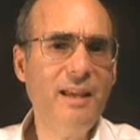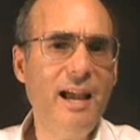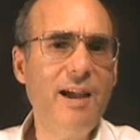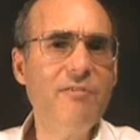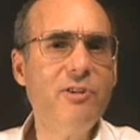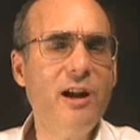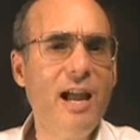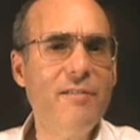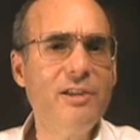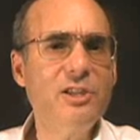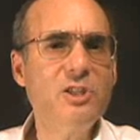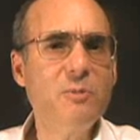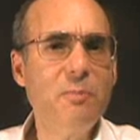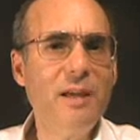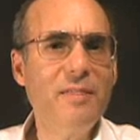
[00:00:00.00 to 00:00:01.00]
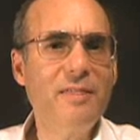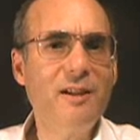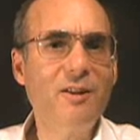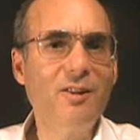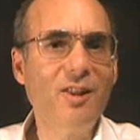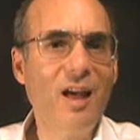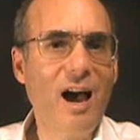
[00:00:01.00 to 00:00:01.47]
after having spent
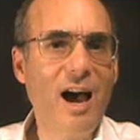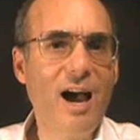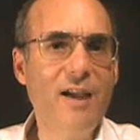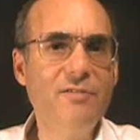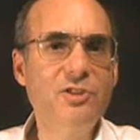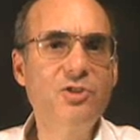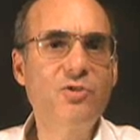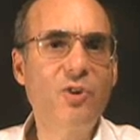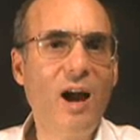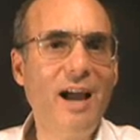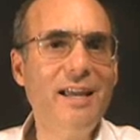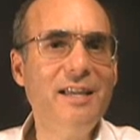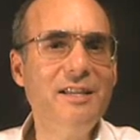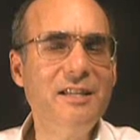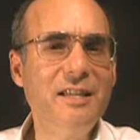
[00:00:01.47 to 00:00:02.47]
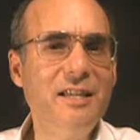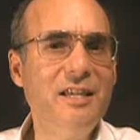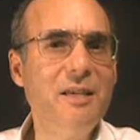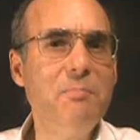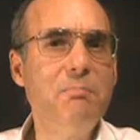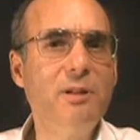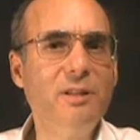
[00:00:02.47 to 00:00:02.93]
their lives trying to
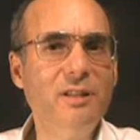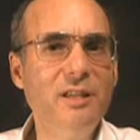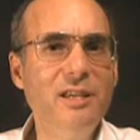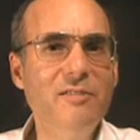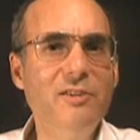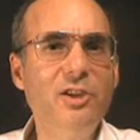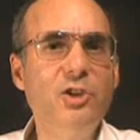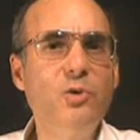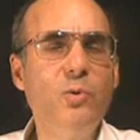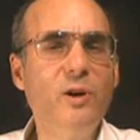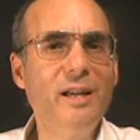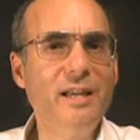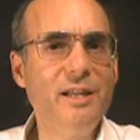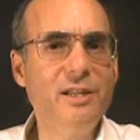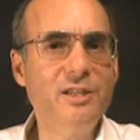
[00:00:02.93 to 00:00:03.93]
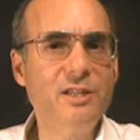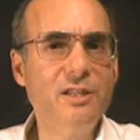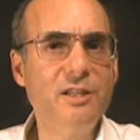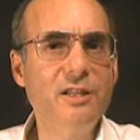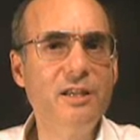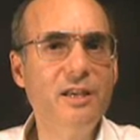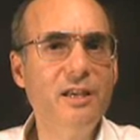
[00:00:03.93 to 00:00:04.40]
keep believing you were
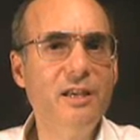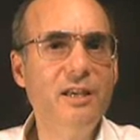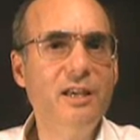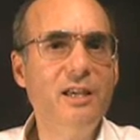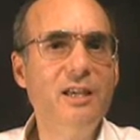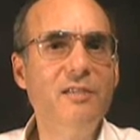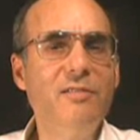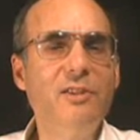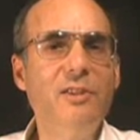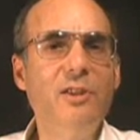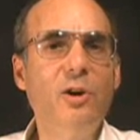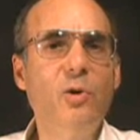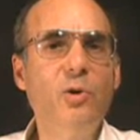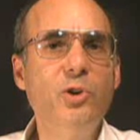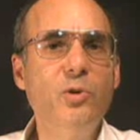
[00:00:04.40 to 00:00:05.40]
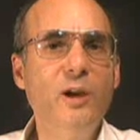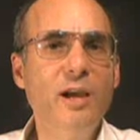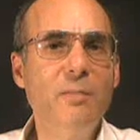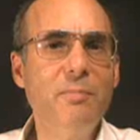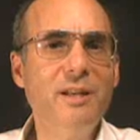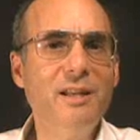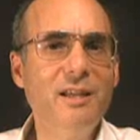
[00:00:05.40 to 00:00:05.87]
innocent, even though you
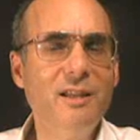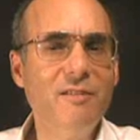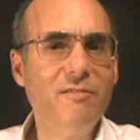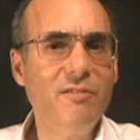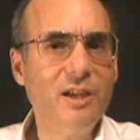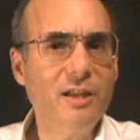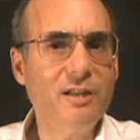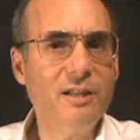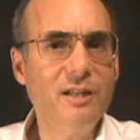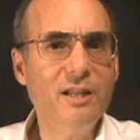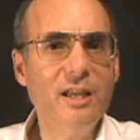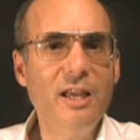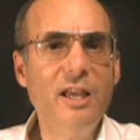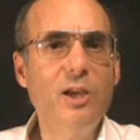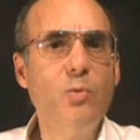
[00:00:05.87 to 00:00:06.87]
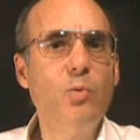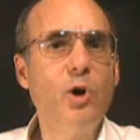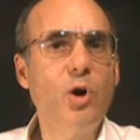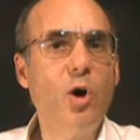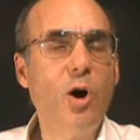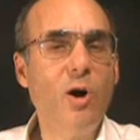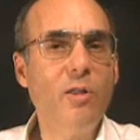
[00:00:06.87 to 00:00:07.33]
had been convicted in
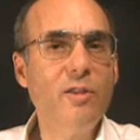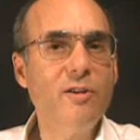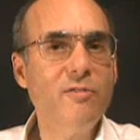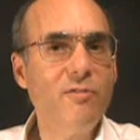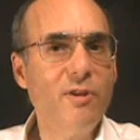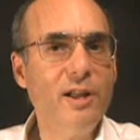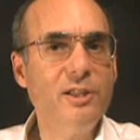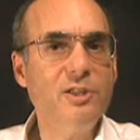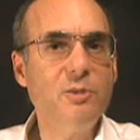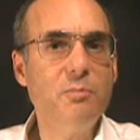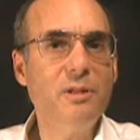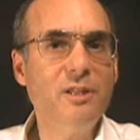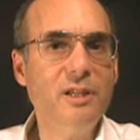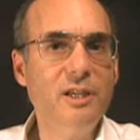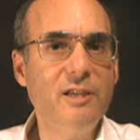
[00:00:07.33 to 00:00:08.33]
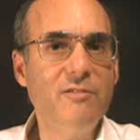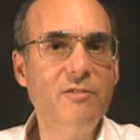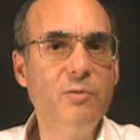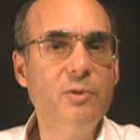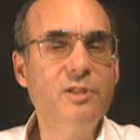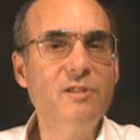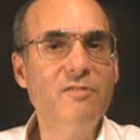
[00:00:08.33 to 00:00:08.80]
what all their friends
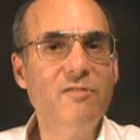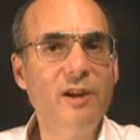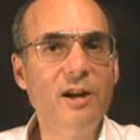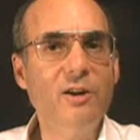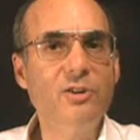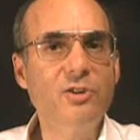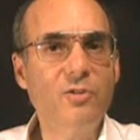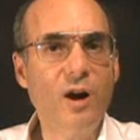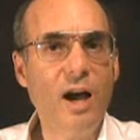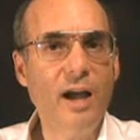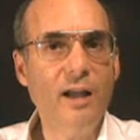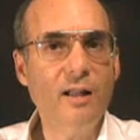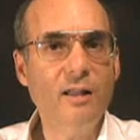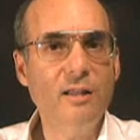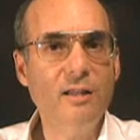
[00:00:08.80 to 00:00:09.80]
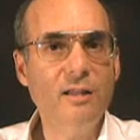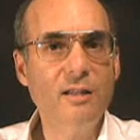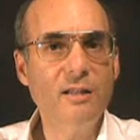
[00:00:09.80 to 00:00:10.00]
believed was a fair trial?